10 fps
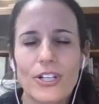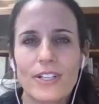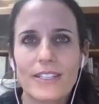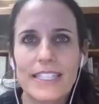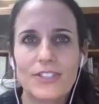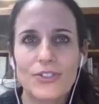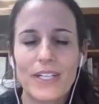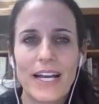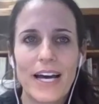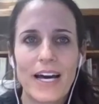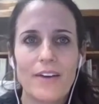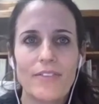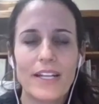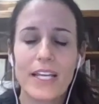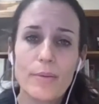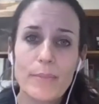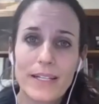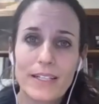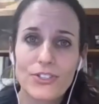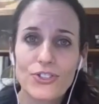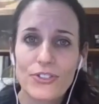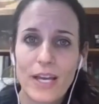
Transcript: Carlile said, you can have an image